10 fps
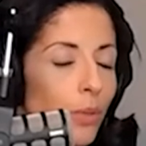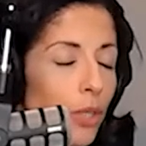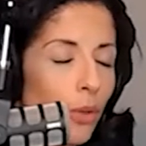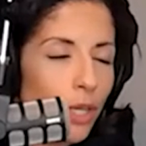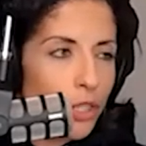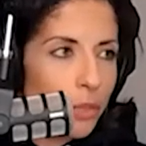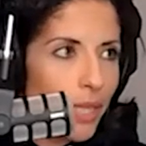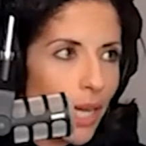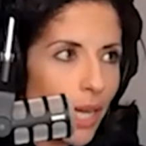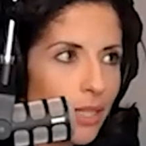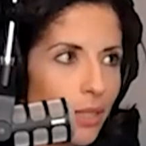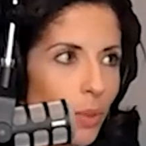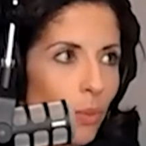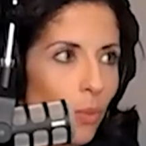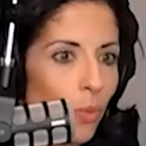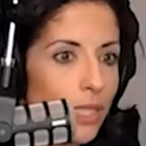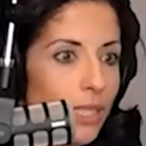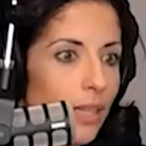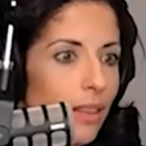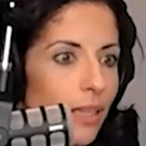we would go on gym dates. We we
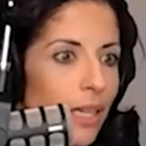did